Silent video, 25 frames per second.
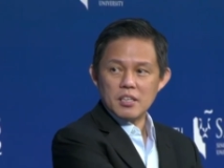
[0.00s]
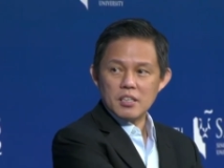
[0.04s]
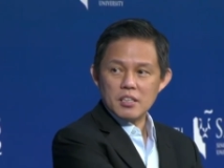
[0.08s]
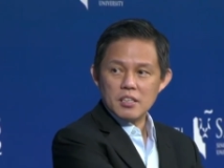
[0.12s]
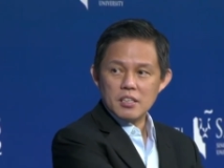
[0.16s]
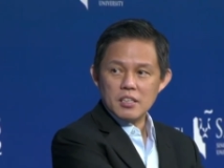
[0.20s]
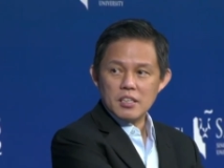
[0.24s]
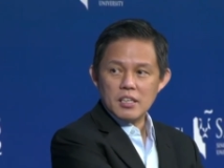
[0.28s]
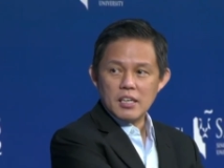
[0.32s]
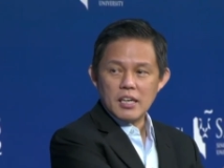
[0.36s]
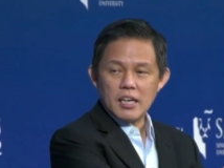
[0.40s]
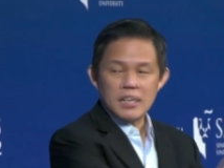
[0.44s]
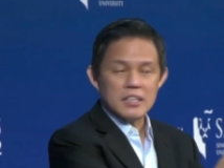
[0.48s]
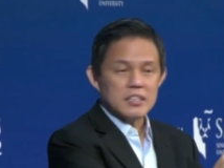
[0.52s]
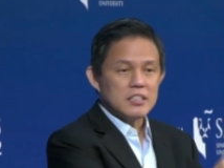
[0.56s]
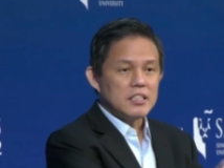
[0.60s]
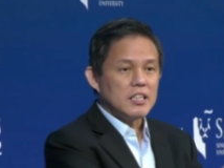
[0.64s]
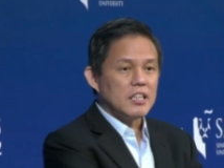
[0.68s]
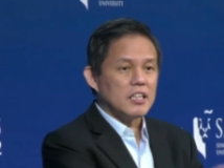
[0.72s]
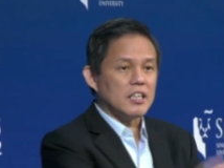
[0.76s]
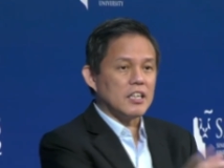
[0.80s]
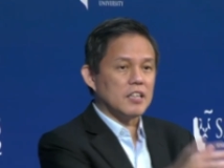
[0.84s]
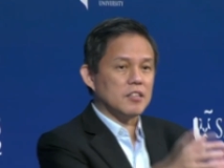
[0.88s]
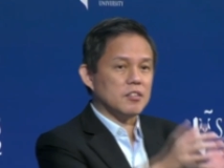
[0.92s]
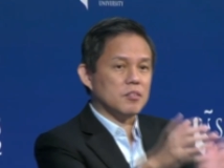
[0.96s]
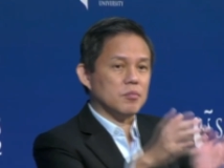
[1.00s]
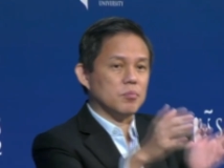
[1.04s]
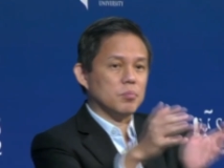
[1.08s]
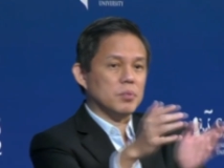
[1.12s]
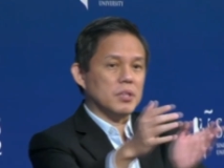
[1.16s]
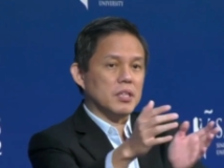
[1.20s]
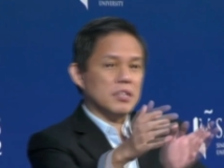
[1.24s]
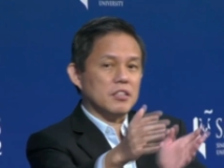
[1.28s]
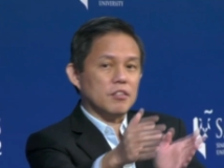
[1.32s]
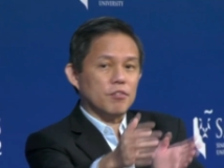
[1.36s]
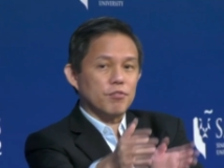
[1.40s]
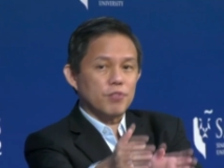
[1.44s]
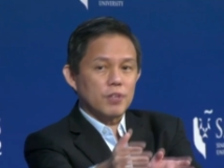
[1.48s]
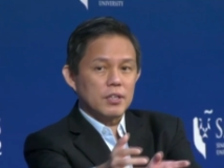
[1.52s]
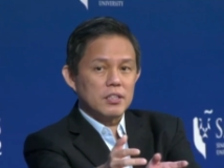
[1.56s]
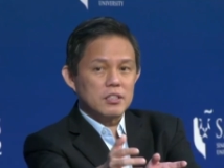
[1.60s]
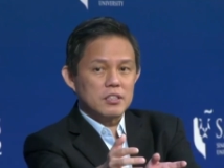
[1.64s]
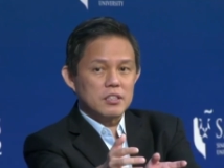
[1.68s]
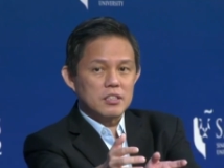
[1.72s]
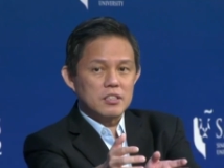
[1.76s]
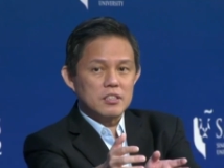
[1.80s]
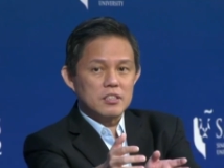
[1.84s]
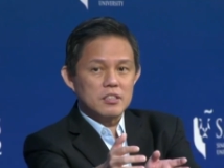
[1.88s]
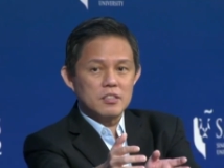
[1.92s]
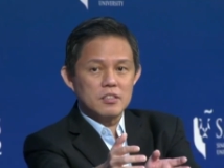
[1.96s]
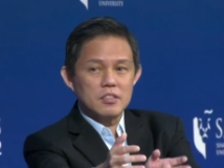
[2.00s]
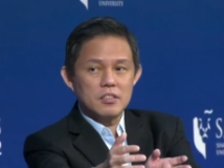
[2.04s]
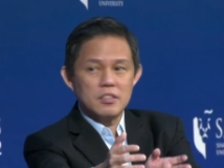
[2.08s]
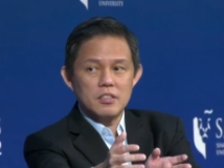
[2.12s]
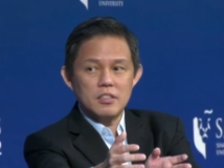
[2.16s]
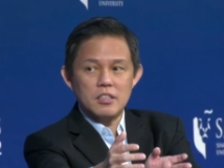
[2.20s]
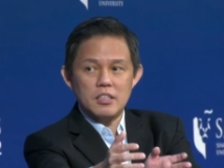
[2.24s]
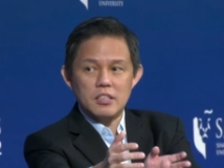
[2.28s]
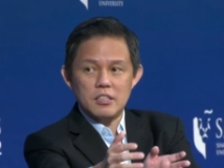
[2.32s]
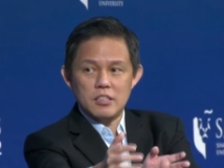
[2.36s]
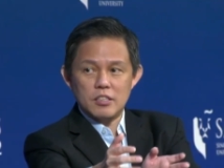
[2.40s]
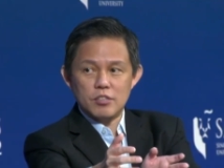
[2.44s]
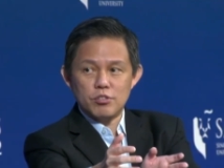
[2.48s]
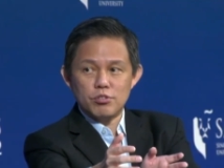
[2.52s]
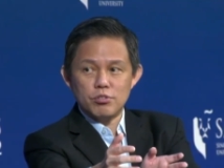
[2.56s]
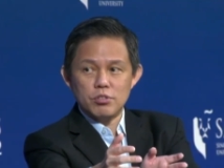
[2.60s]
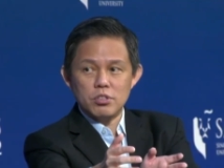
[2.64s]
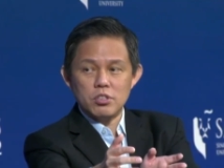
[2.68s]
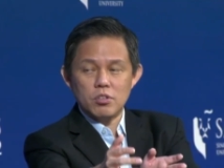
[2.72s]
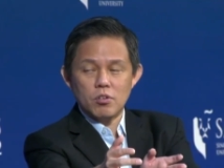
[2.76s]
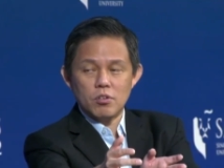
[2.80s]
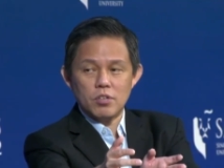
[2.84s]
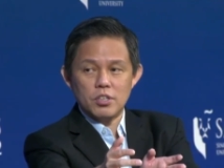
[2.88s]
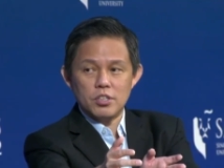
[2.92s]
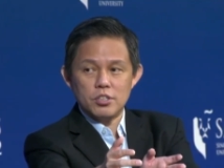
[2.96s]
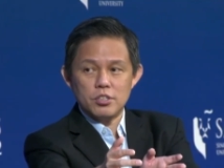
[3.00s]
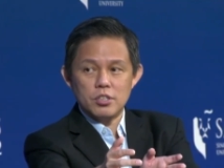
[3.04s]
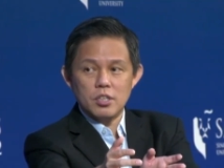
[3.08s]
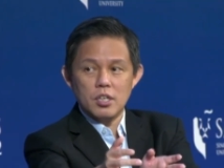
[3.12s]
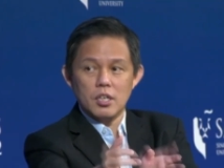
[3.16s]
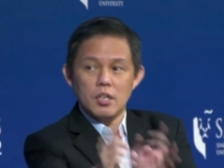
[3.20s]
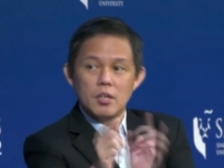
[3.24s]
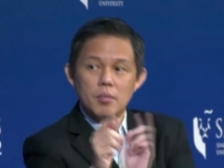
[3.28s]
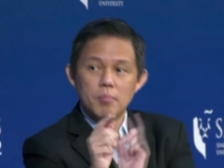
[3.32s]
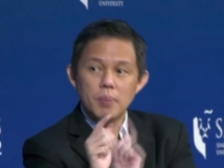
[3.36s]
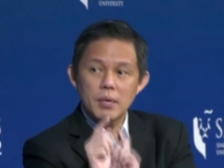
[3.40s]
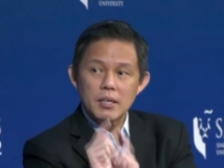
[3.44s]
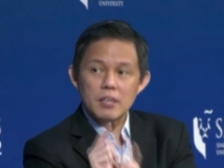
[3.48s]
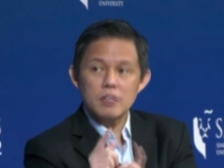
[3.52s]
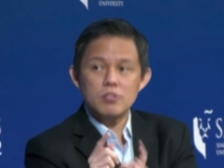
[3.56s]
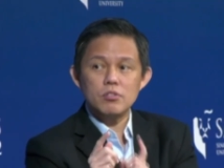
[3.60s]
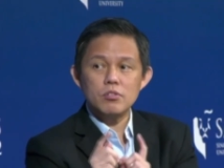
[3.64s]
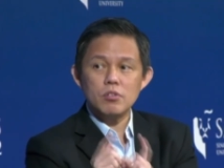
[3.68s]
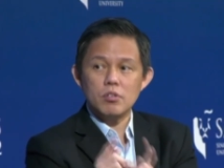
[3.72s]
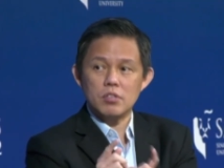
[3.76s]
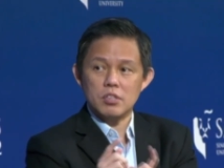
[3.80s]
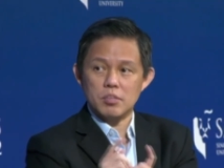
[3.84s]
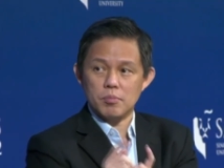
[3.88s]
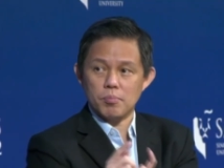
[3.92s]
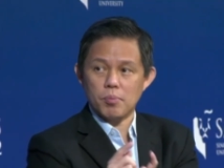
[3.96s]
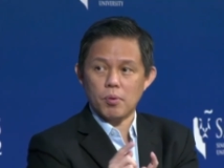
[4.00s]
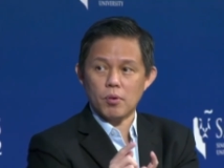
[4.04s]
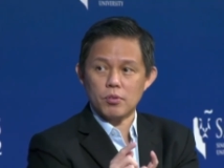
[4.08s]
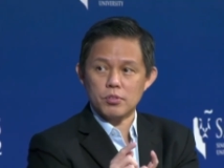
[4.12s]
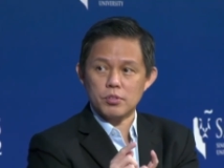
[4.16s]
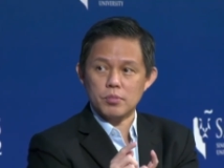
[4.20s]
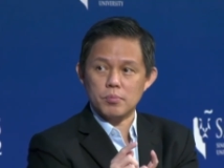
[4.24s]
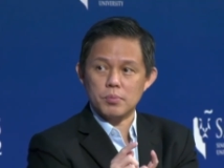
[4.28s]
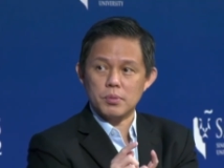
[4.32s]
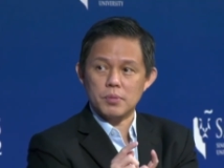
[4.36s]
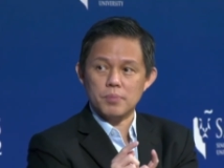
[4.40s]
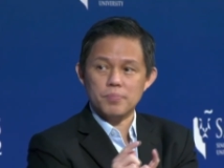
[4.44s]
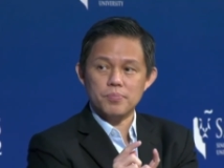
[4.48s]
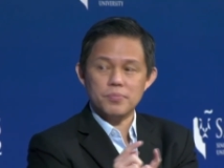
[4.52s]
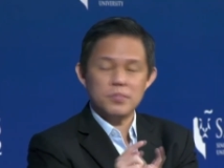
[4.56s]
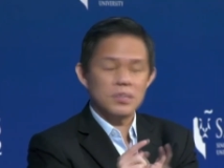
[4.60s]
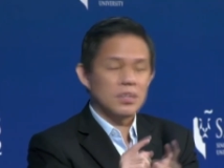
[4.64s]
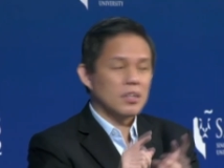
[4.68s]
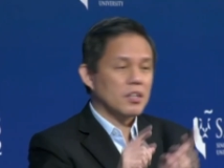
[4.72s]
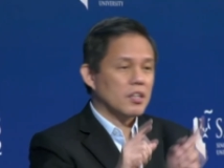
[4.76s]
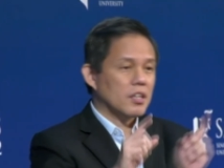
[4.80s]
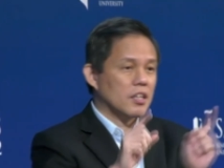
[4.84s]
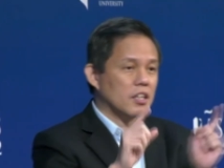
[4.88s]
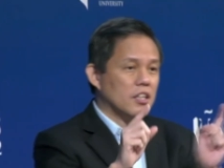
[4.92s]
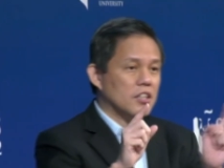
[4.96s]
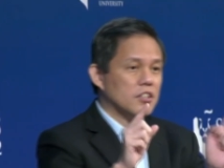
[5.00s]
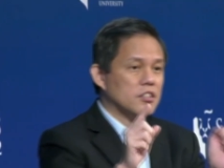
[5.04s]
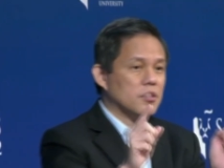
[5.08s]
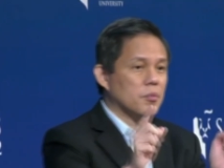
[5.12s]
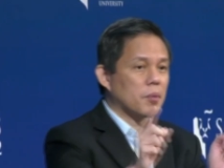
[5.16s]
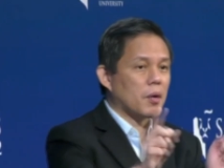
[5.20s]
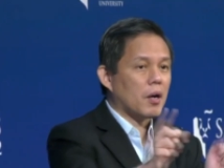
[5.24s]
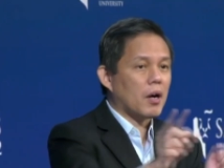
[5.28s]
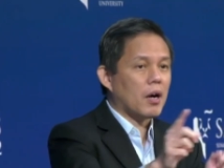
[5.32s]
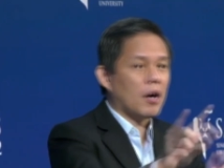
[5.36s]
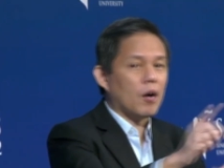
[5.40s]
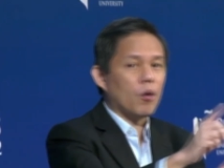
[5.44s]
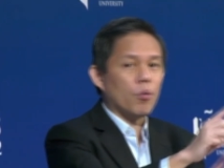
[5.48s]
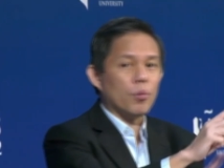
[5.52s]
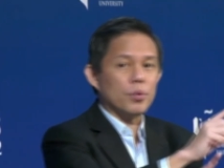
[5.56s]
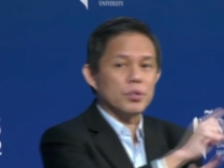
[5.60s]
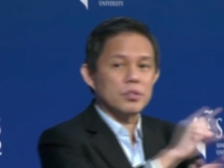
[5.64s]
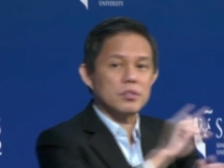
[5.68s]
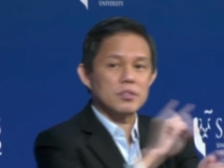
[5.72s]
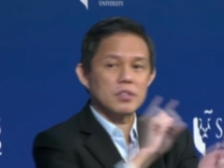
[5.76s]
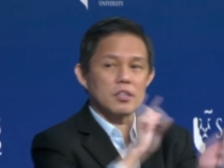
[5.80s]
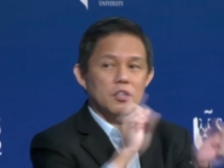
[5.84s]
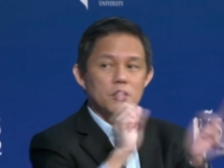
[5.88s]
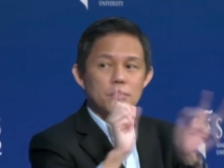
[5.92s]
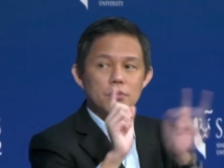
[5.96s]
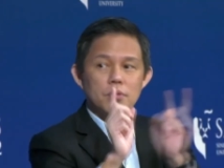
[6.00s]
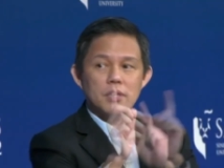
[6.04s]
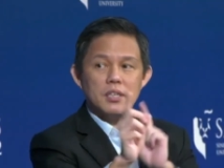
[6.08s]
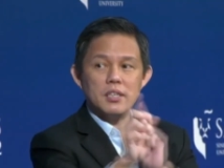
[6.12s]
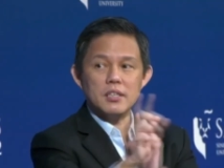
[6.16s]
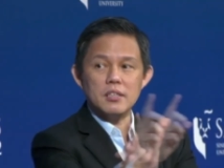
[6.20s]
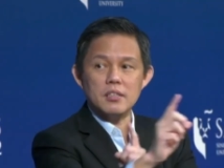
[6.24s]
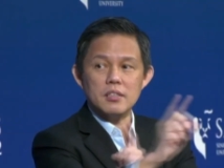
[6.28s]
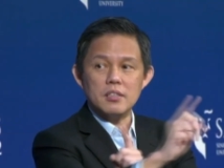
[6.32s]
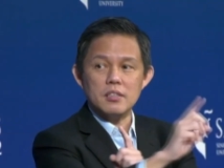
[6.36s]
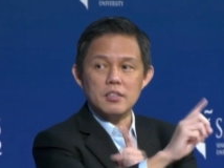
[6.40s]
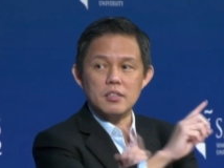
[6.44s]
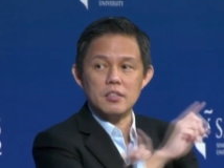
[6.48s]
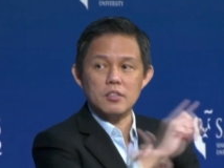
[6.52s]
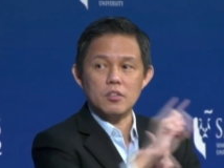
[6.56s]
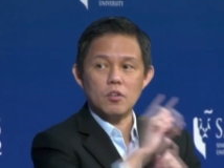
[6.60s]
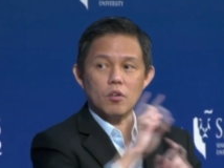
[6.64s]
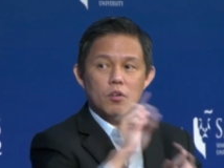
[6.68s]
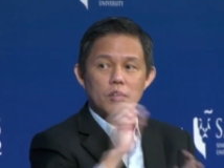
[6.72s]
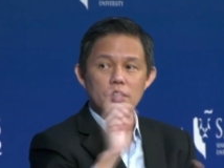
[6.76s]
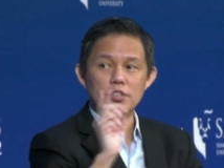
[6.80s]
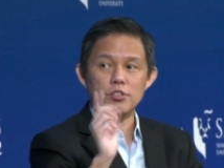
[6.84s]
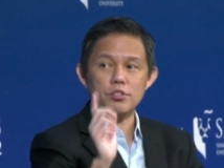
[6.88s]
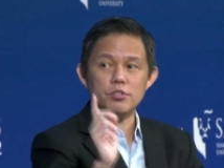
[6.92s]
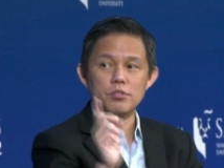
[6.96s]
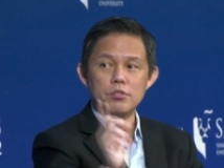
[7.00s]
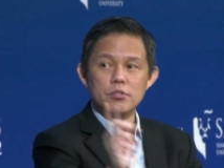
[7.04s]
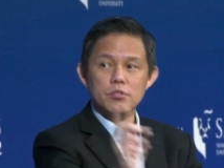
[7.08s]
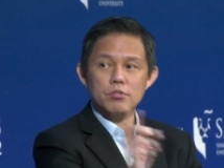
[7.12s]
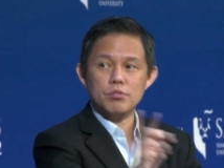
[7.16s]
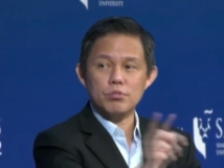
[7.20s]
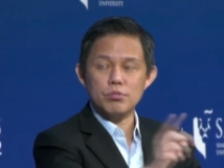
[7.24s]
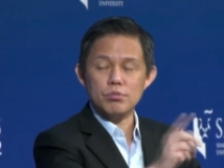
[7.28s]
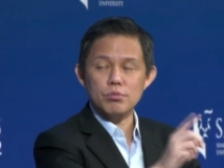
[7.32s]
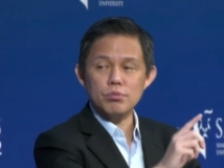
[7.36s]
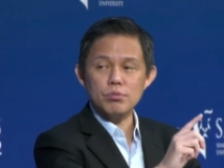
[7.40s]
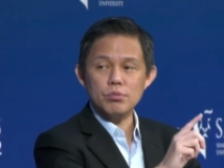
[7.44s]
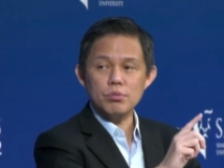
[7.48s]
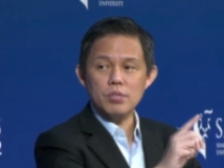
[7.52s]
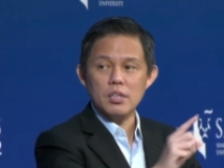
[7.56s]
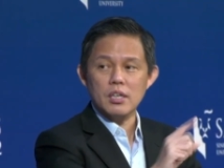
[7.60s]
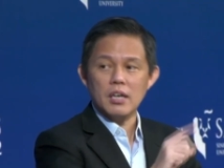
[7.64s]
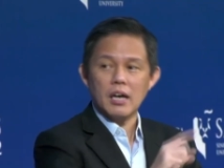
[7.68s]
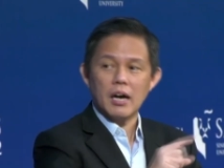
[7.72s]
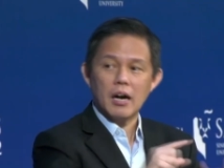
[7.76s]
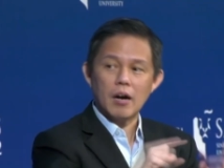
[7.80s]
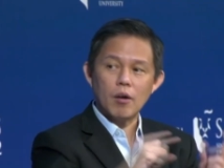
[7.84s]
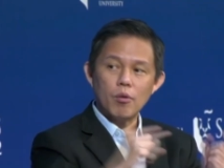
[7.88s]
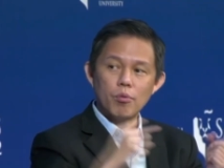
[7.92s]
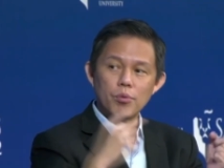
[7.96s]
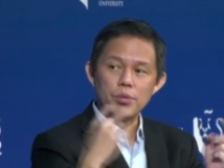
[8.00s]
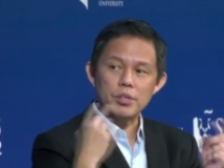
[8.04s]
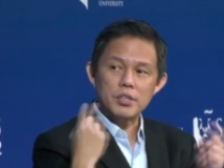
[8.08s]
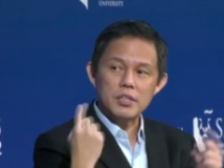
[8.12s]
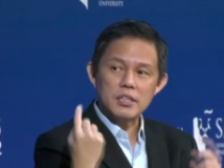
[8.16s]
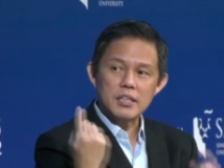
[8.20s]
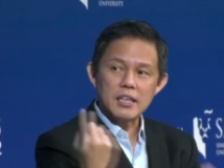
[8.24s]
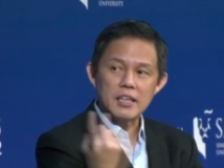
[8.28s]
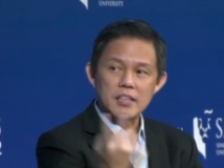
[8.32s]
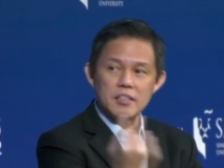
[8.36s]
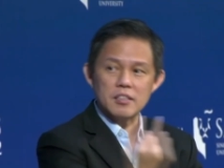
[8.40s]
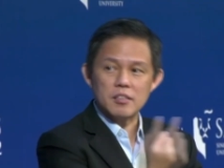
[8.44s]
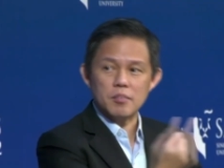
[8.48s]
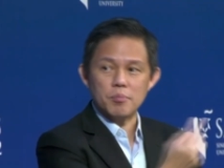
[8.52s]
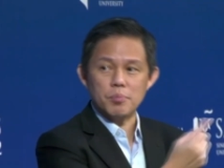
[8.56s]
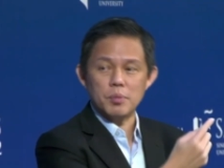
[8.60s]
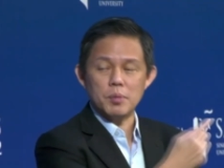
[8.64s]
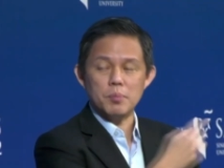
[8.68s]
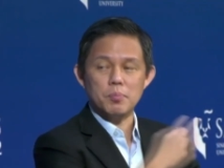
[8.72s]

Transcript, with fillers: better than before the pandemic. But I think on a larger global scale, university education is being disrupted by the pandemic.